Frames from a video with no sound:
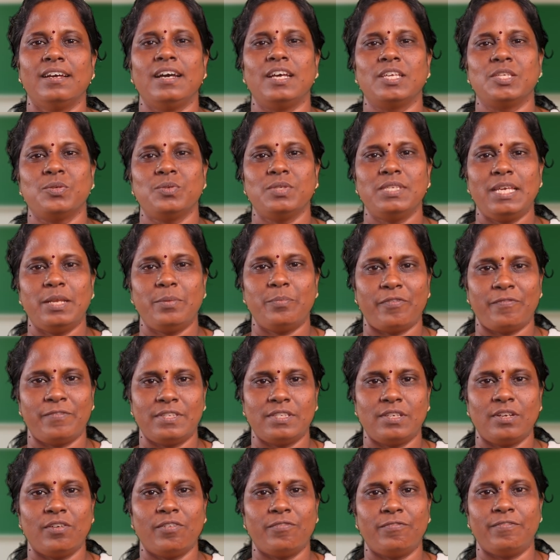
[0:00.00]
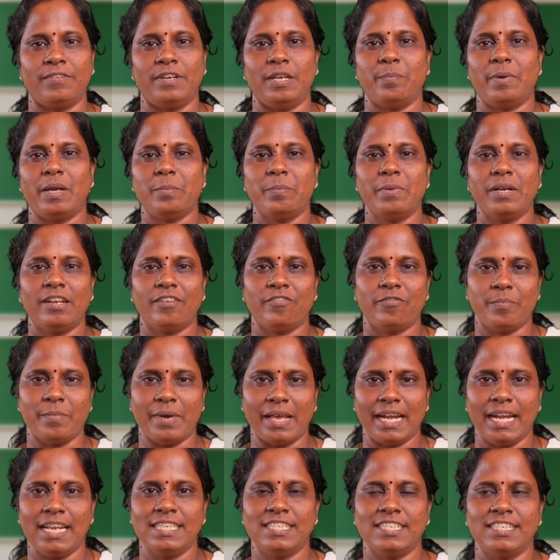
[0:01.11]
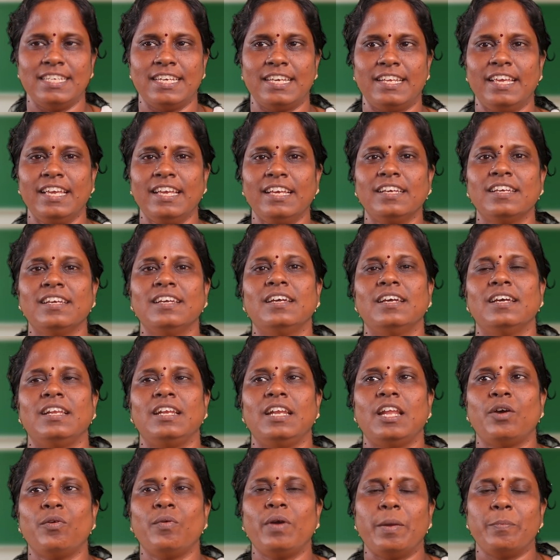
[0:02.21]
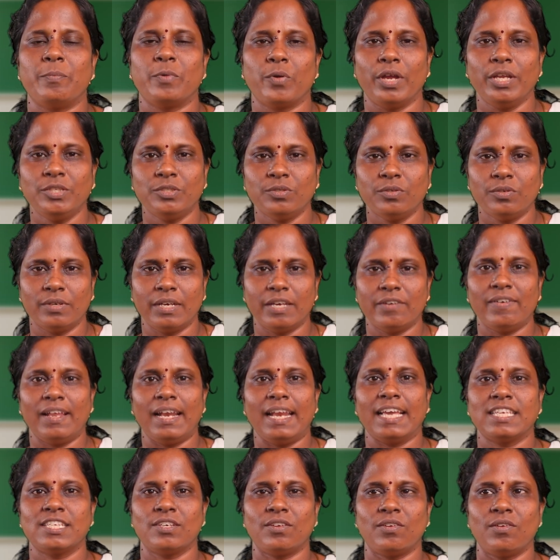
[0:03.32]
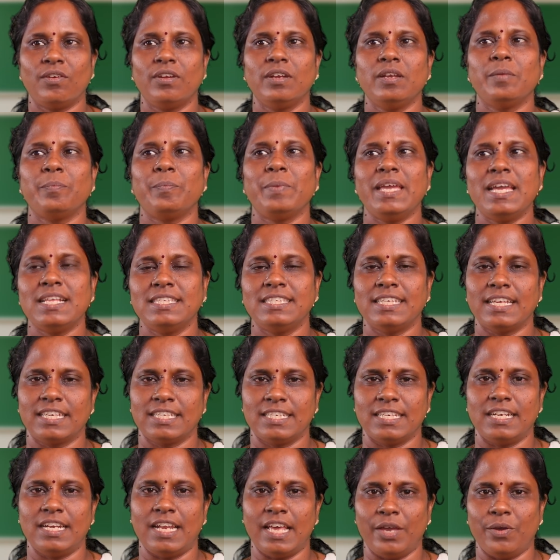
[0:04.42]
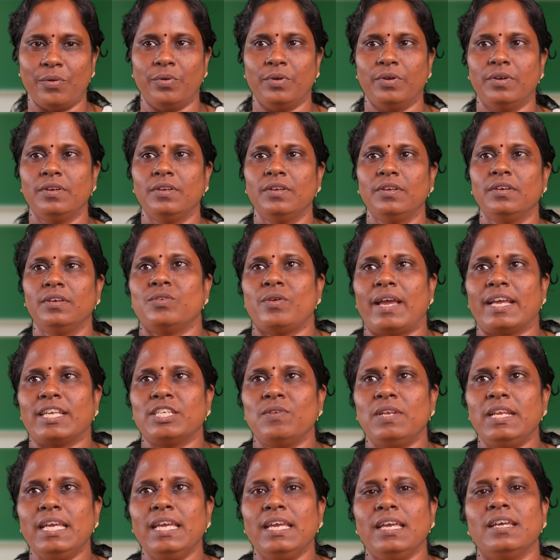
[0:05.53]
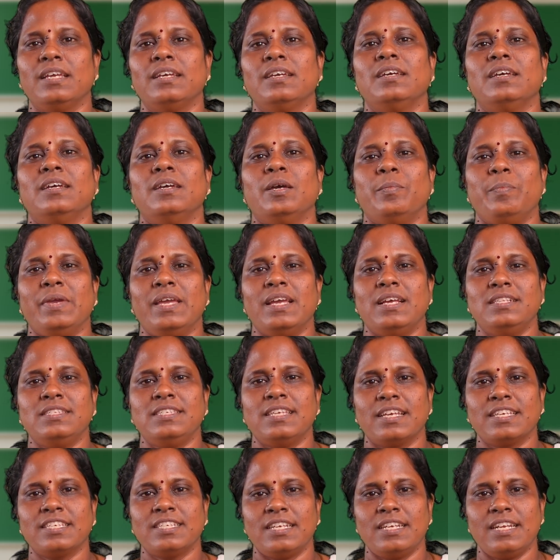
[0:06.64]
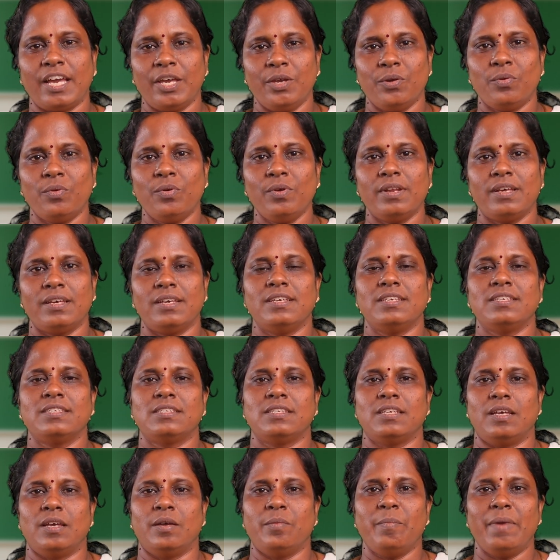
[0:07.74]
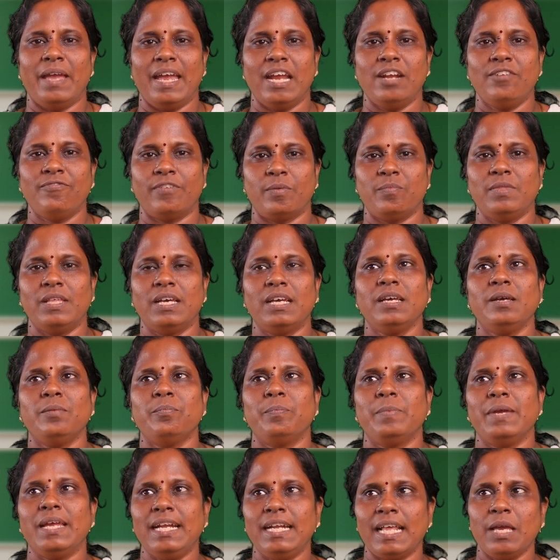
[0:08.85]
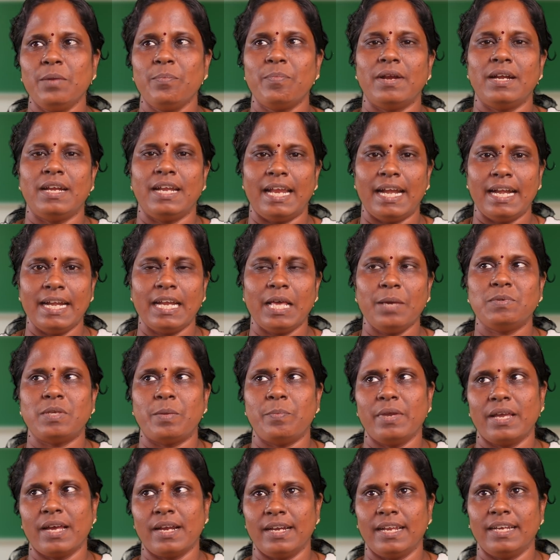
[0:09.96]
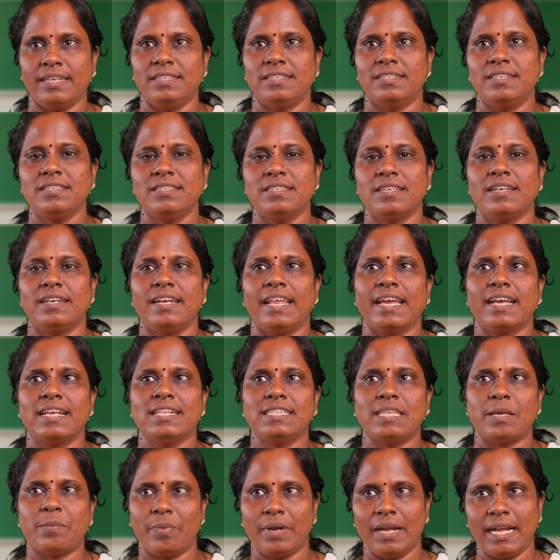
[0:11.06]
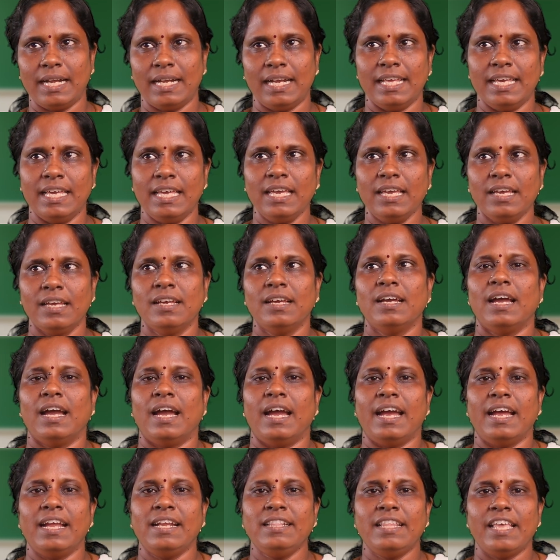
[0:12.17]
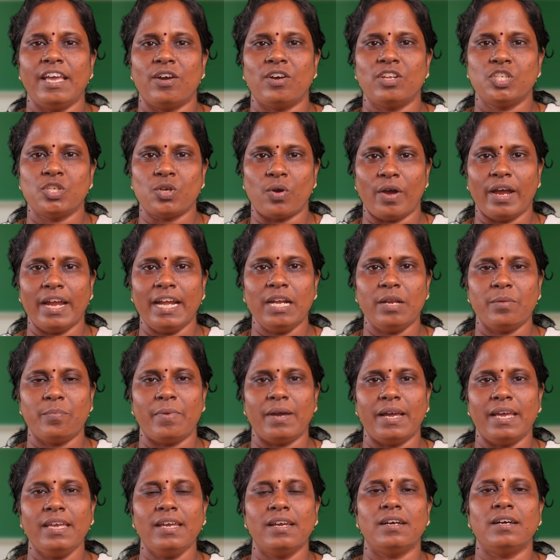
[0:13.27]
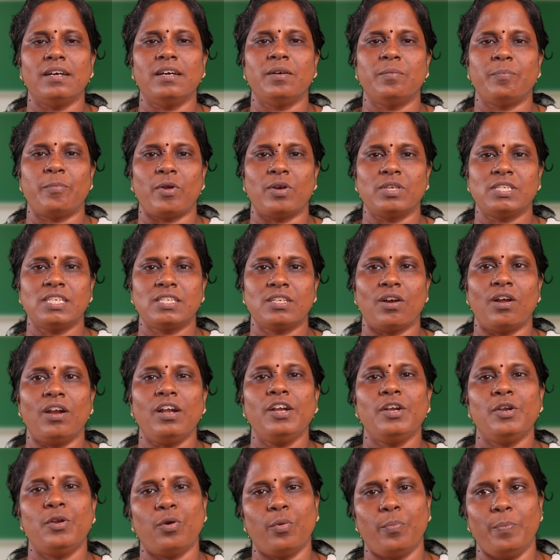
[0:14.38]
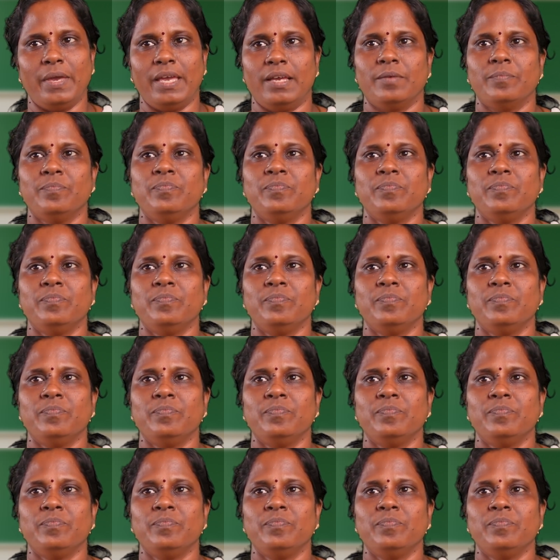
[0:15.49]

Associate Professor of Department of Marine Engineering. Now I am going to give a lecture on PN junction diode. So actually, PN junction diode is made from the P-type and N-type semiconductors taken separately, and they are joined by a process called doping.